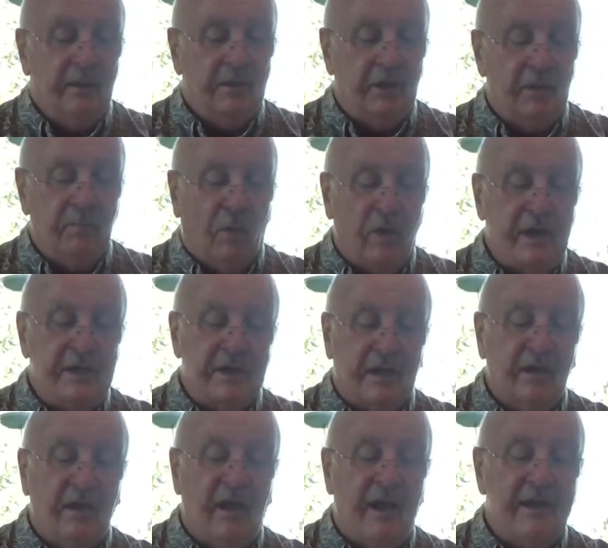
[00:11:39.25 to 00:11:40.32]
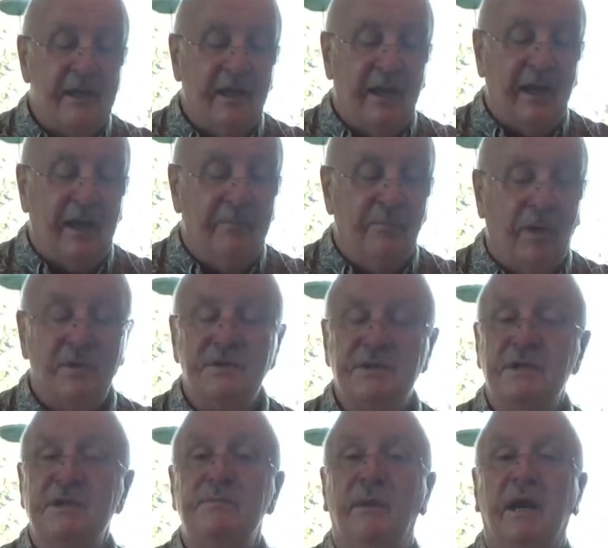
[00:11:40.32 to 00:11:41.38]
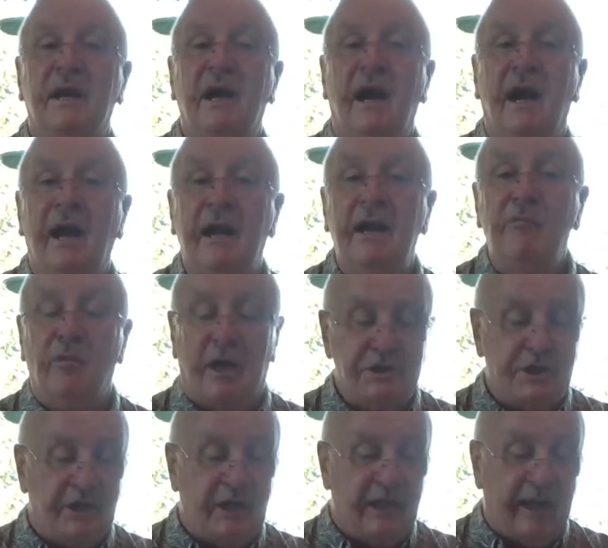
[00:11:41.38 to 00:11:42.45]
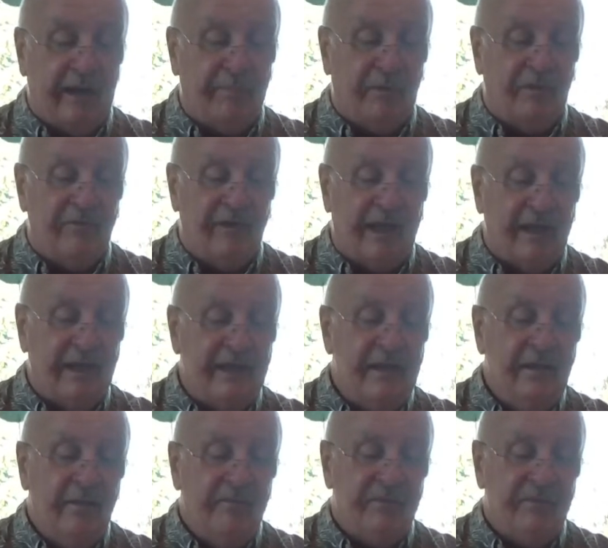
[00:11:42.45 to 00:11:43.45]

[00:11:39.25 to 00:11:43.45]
Good morning to Claudia and Moses Mackay watching in Apple Valley.